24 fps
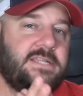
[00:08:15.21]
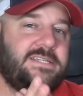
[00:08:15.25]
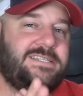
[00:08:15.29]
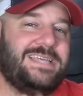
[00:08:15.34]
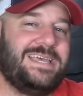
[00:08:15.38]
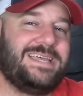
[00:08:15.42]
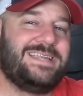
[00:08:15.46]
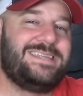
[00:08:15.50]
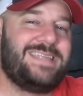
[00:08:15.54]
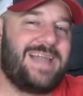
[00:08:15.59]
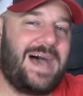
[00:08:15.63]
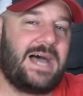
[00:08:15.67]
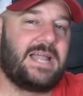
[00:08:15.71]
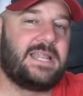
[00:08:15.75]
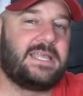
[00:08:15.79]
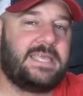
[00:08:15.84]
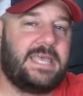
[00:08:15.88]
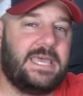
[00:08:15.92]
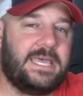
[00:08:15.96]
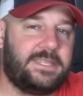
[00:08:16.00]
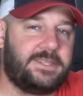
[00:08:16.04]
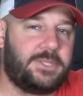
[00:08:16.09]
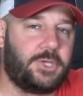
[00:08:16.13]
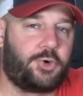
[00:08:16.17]
did not
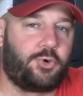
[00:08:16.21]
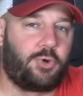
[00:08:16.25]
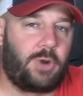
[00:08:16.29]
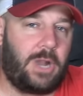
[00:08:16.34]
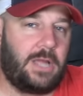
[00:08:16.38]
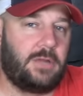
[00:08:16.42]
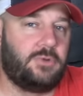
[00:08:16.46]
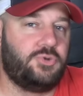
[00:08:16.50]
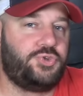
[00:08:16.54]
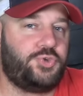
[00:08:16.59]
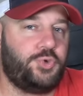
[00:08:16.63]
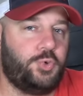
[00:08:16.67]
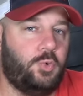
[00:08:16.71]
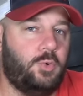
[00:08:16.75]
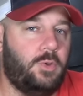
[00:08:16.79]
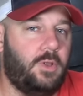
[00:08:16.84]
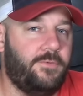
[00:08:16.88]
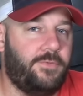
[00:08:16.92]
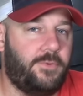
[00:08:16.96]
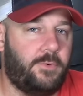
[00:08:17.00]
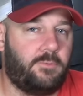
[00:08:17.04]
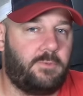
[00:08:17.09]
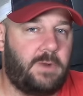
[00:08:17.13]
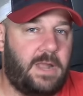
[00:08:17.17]
get the crown jewel
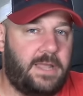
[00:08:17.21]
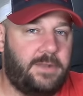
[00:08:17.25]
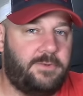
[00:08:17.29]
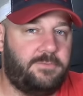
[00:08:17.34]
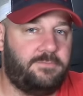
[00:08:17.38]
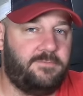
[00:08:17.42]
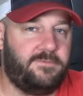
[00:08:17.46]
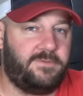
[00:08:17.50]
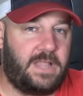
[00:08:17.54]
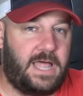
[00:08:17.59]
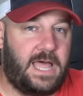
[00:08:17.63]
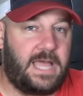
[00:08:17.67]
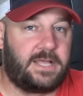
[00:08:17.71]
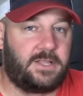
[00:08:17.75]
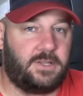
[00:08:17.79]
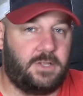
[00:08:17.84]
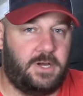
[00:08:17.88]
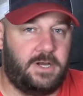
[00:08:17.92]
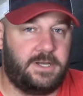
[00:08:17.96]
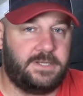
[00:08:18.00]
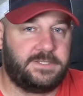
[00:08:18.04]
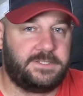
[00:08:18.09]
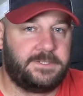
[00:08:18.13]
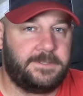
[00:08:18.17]
of the red flag
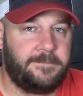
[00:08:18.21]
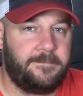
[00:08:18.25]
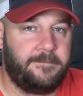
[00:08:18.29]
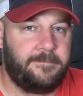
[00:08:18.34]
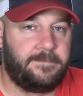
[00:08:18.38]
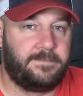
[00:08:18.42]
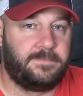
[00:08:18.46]
laws.